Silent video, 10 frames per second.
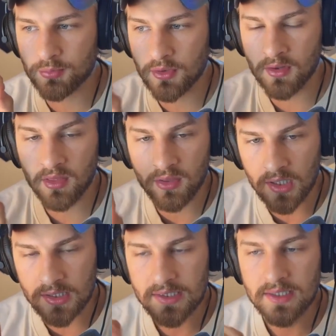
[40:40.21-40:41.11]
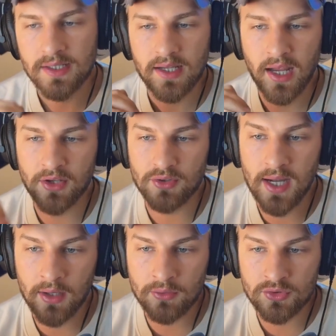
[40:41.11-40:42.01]
put the thought into
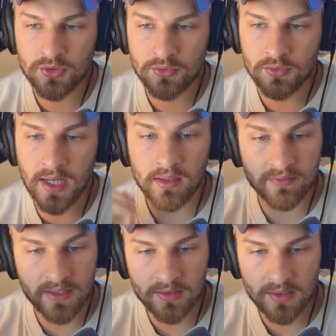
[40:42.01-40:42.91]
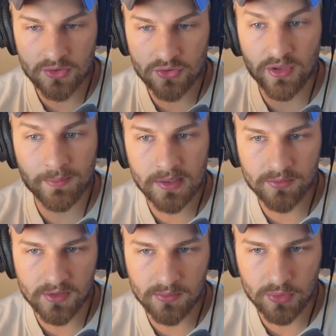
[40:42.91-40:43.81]
how to elevate their treatment
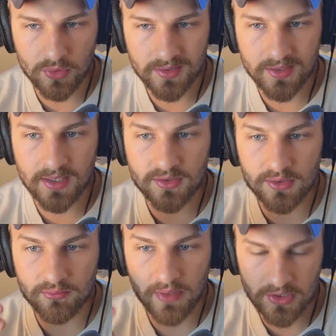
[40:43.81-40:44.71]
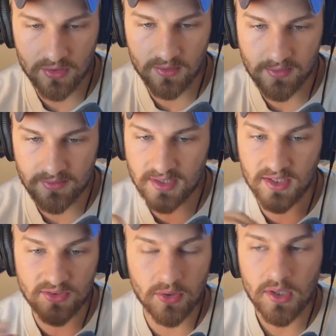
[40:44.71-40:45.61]
of their employees and to make sure that they have
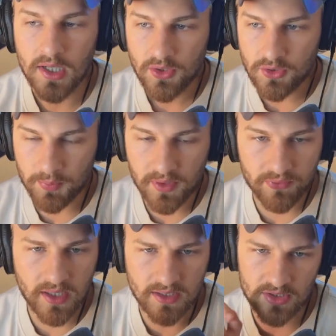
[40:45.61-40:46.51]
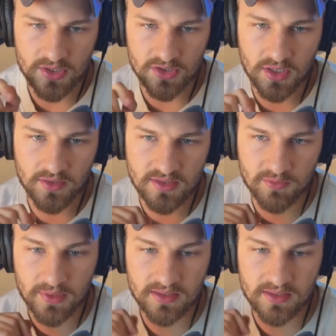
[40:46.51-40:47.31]
dignity. So don't be afraid to share this stuff, because